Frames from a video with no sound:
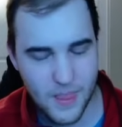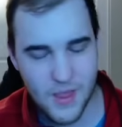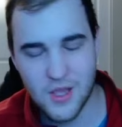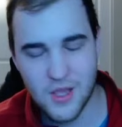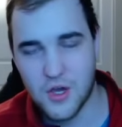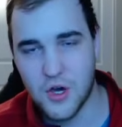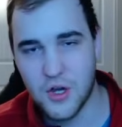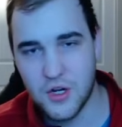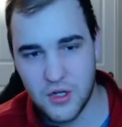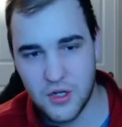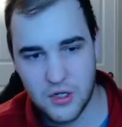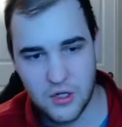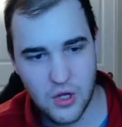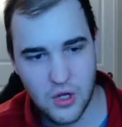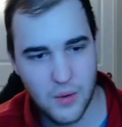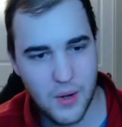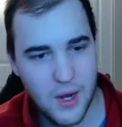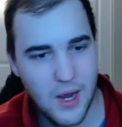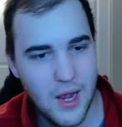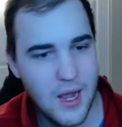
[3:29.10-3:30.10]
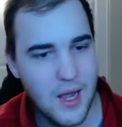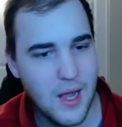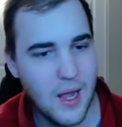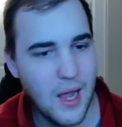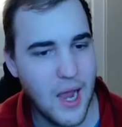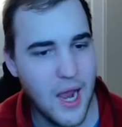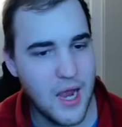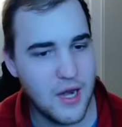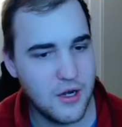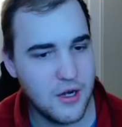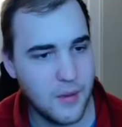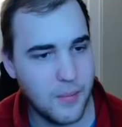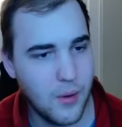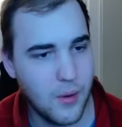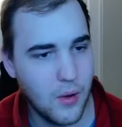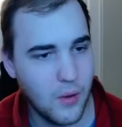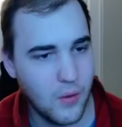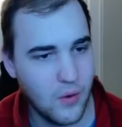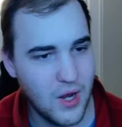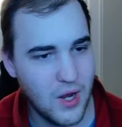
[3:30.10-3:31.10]
couldn't do it. I ended up
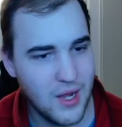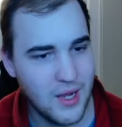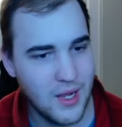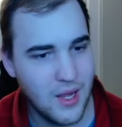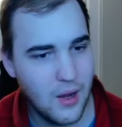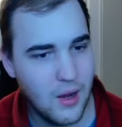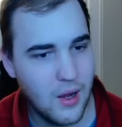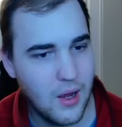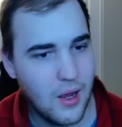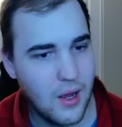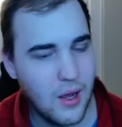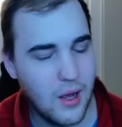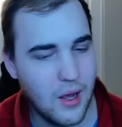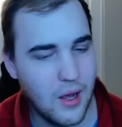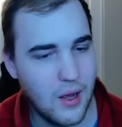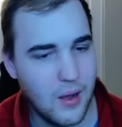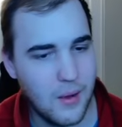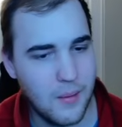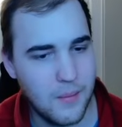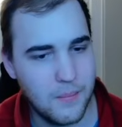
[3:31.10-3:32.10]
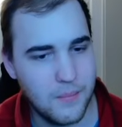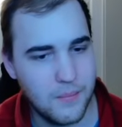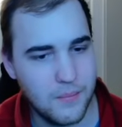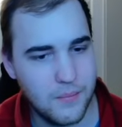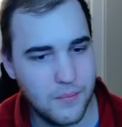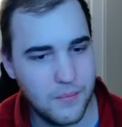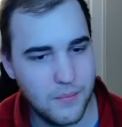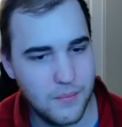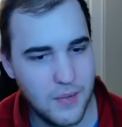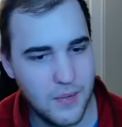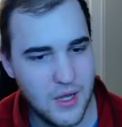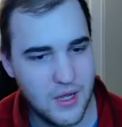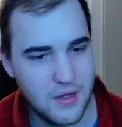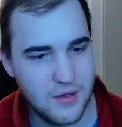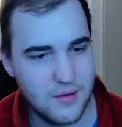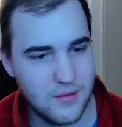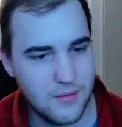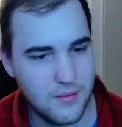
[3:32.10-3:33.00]
holding. It